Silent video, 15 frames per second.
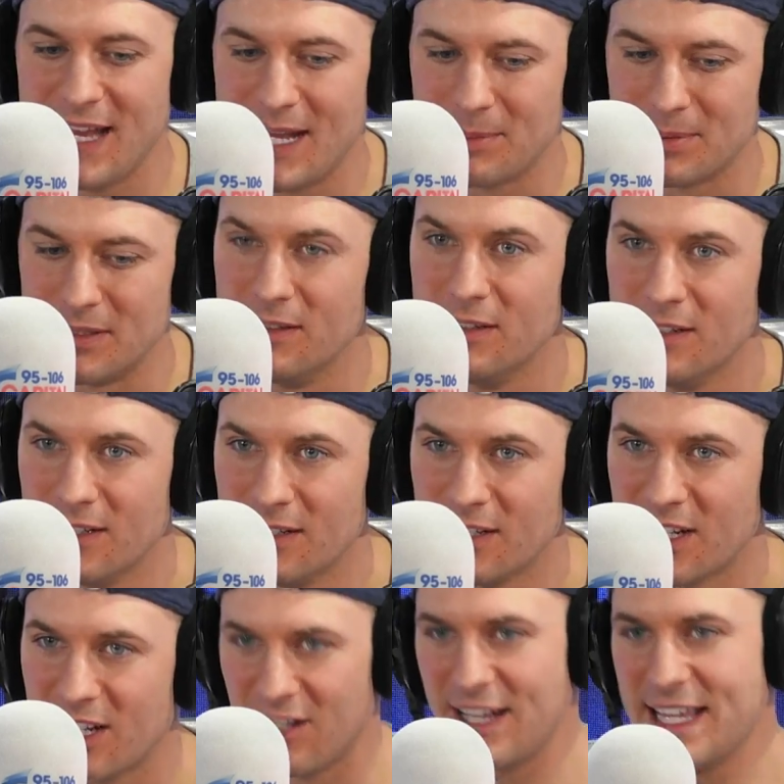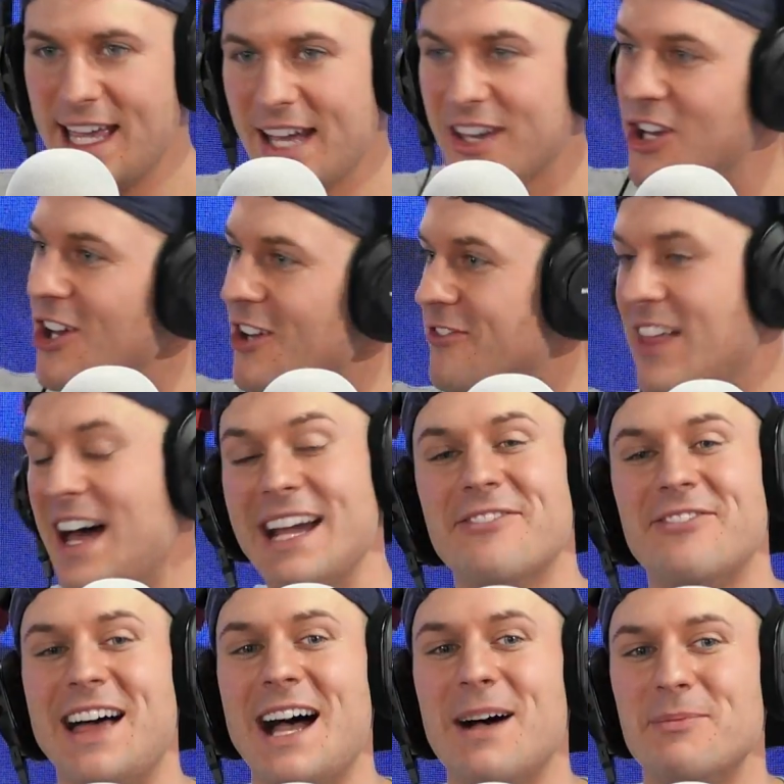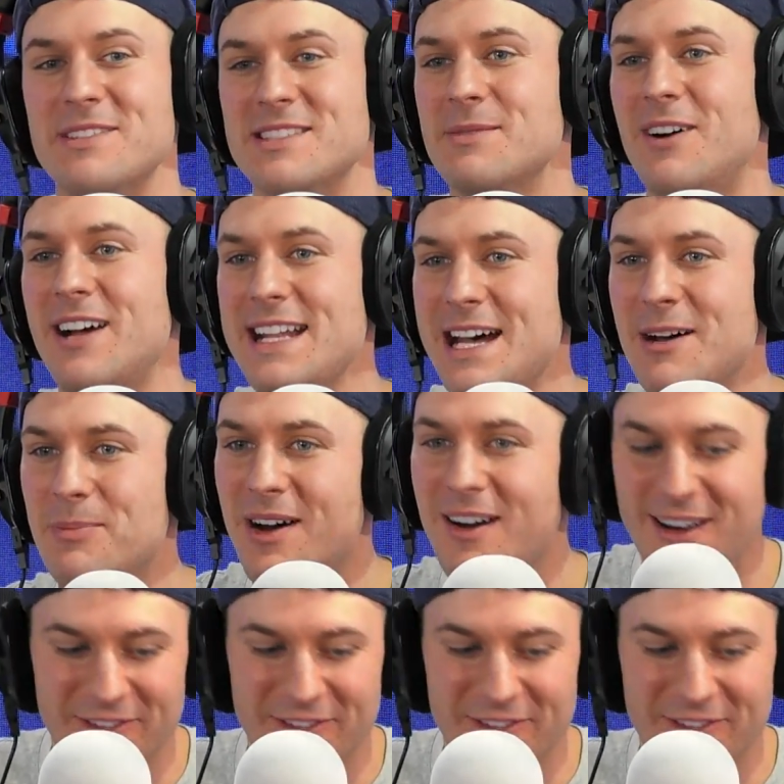happen. Yeah. Can I get a cut of that if that happens? Am I now part